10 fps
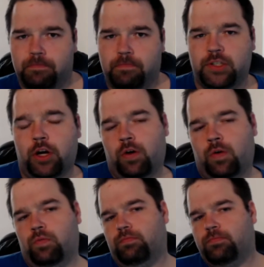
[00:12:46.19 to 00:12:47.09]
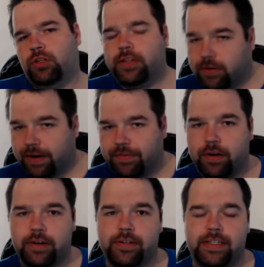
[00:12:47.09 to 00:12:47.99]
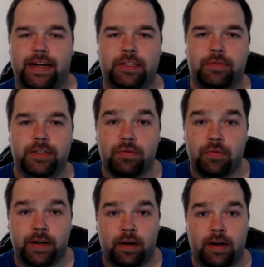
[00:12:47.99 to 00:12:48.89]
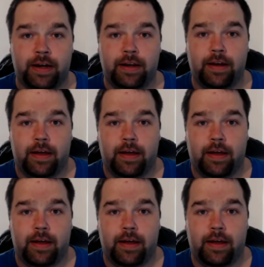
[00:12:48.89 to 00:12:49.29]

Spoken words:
So just so everyone understands what's going on,